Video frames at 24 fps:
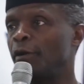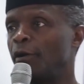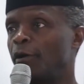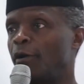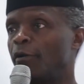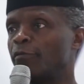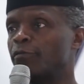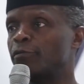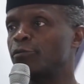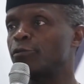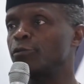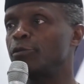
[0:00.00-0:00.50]

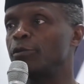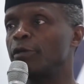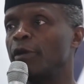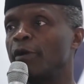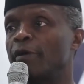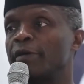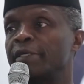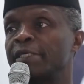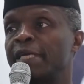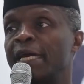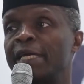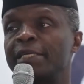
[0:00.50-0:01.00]
of two
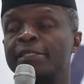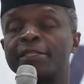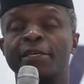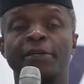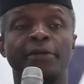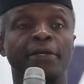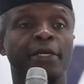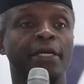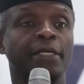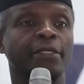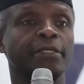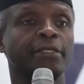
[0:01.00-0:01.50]
young
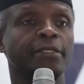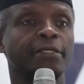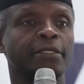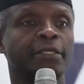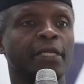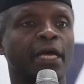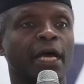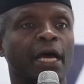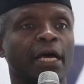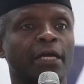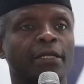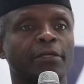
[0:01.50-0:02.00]
Nigerians
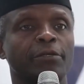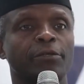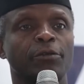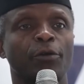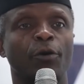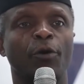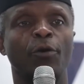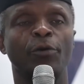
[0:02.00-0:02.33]
and